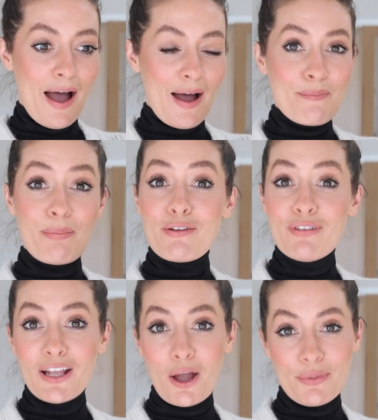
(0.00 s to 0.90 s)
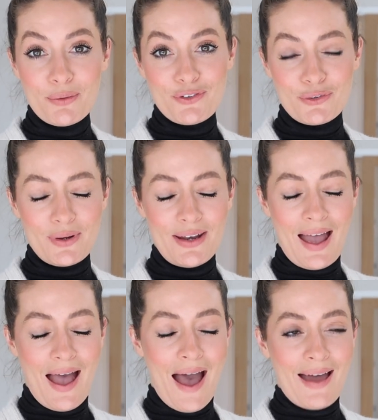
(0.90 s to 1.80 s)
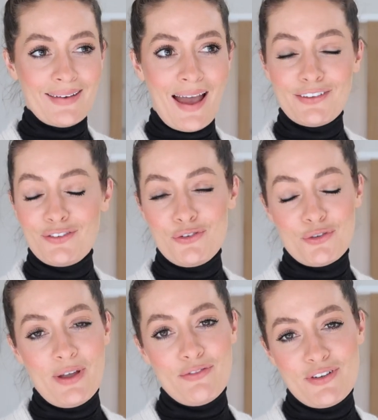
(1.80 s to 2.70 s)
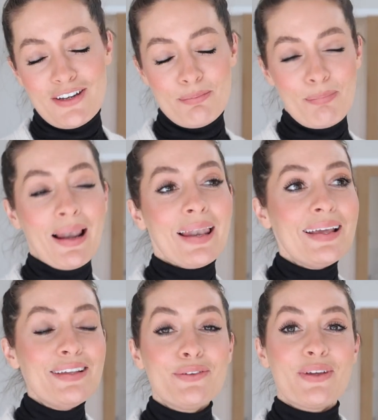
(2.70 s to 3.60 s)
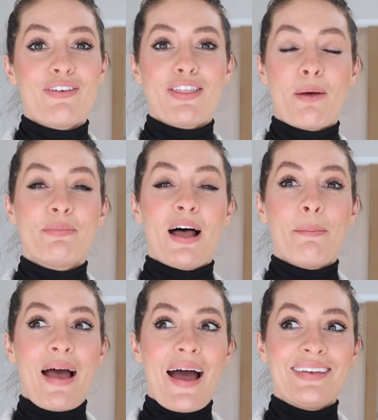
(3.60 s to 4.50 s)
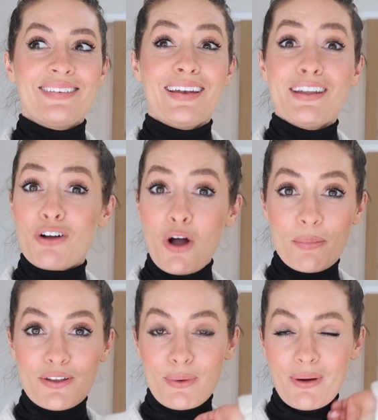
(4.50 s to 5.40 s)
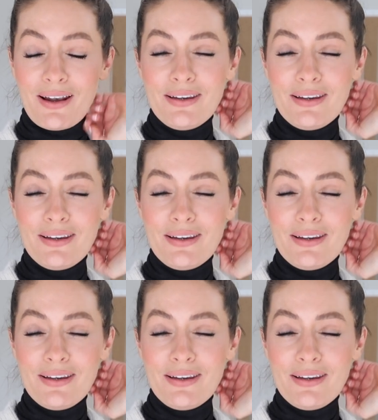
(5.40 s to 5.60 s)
Um, but I really hope that you enjoyed it and as usual if you did please do give it a thumbs up and leave a comment as well.